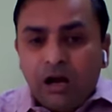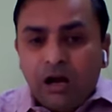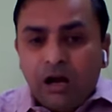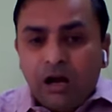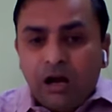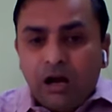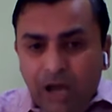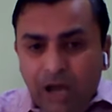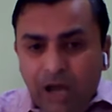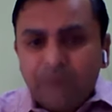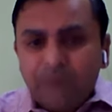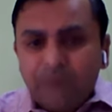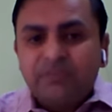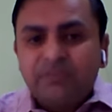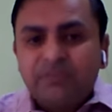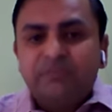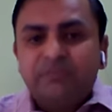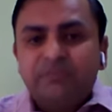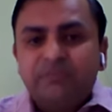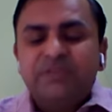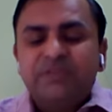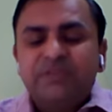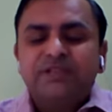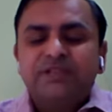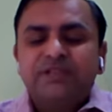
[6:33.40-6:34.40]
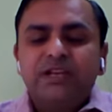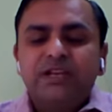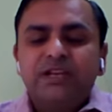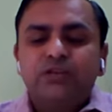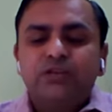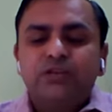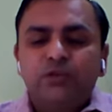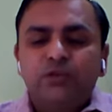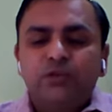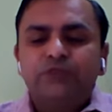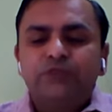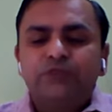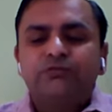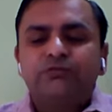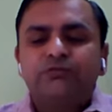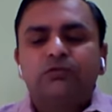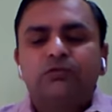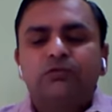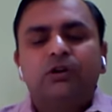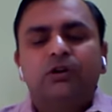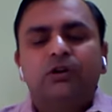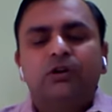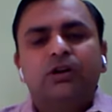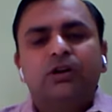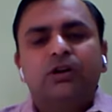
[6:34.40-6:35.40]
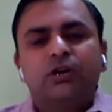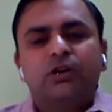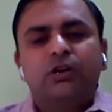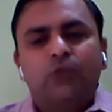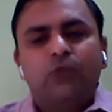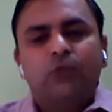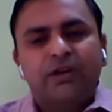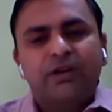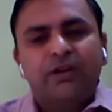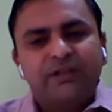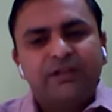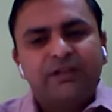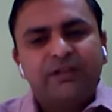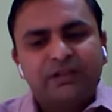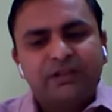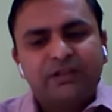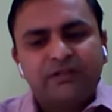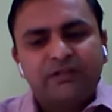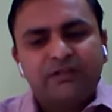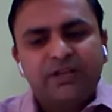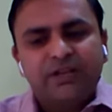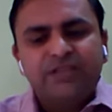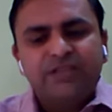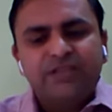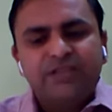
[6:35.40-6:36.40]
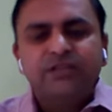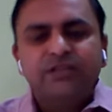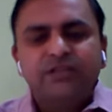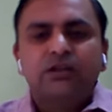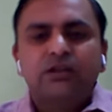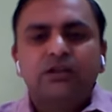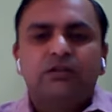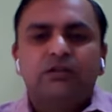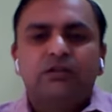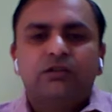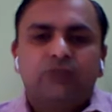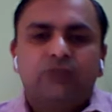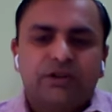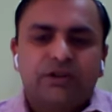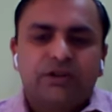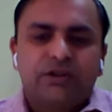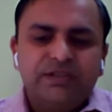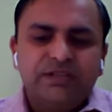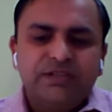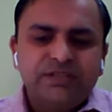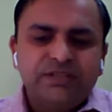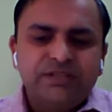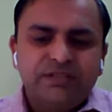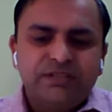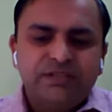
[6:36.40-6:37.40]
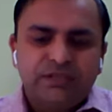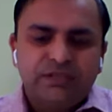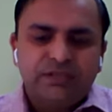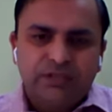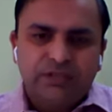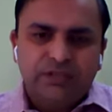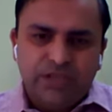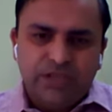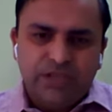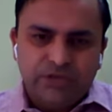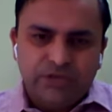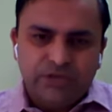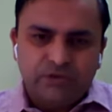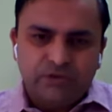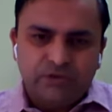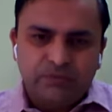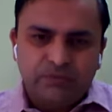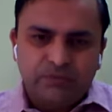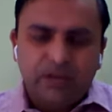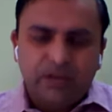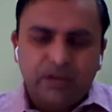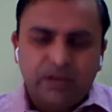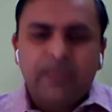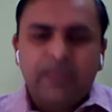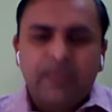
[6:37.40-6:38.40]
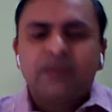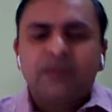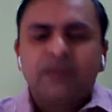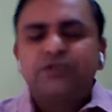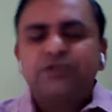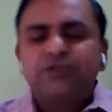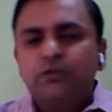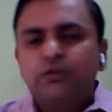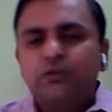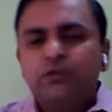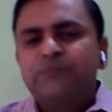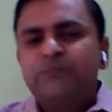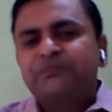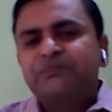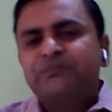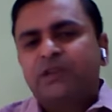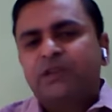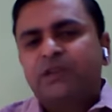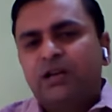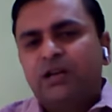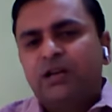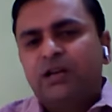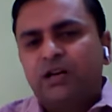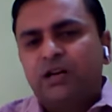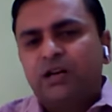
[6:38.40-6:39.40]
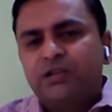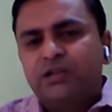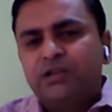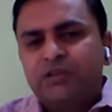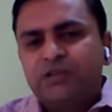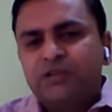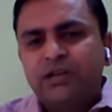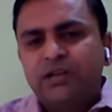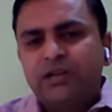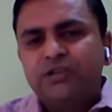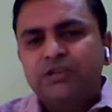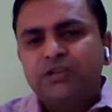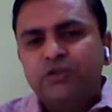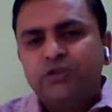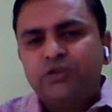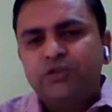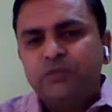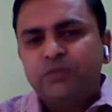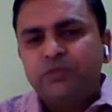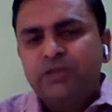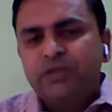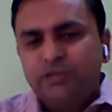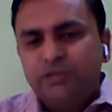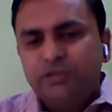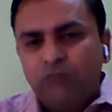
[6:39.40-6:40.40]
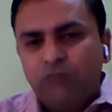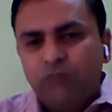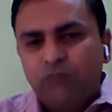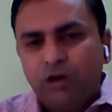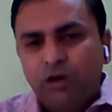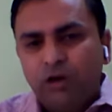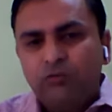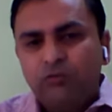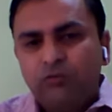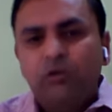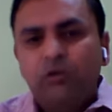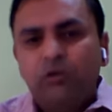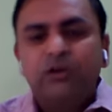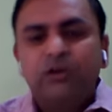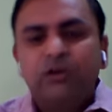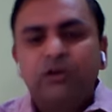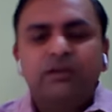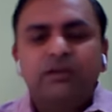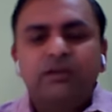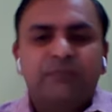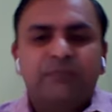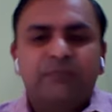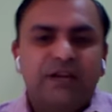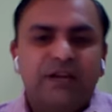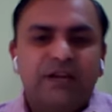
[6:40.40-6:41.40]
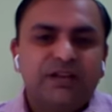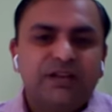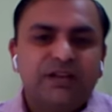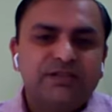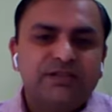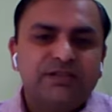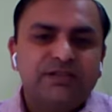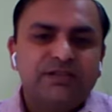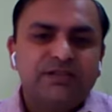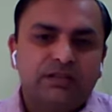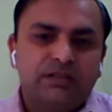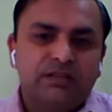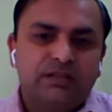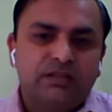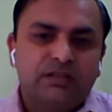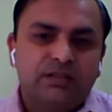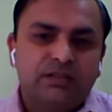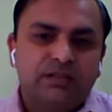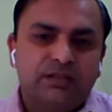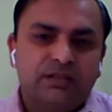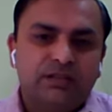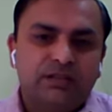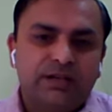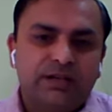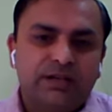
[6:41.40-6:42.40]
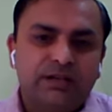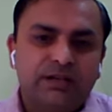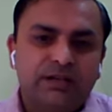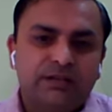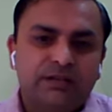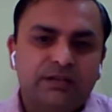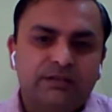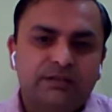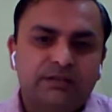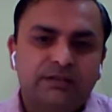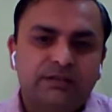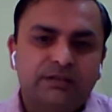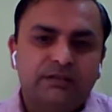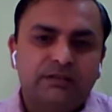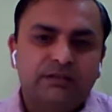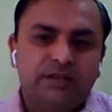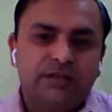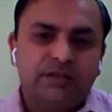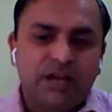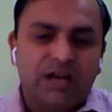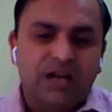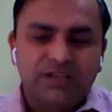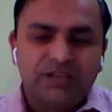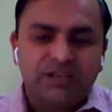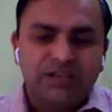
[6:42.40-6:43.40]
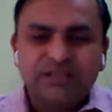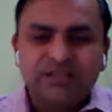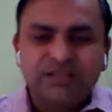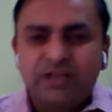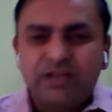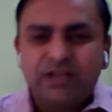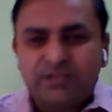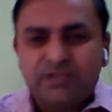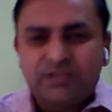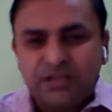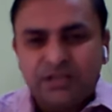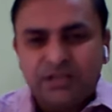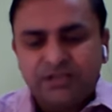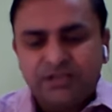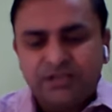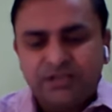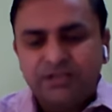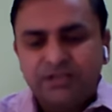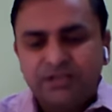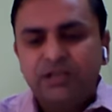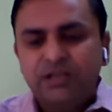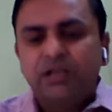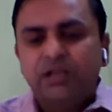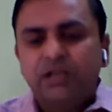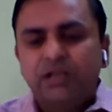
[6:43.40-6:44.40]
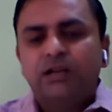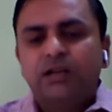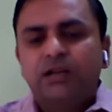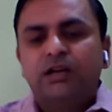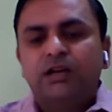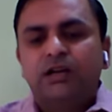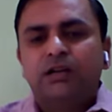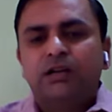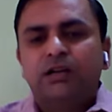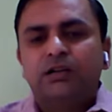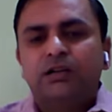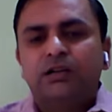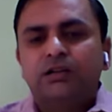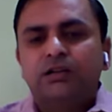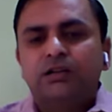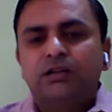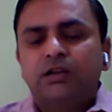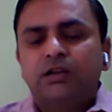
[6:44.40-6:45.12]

are basically good quantitative activities for this age group. So children should be involved, or parents and the guardians are suggested uh,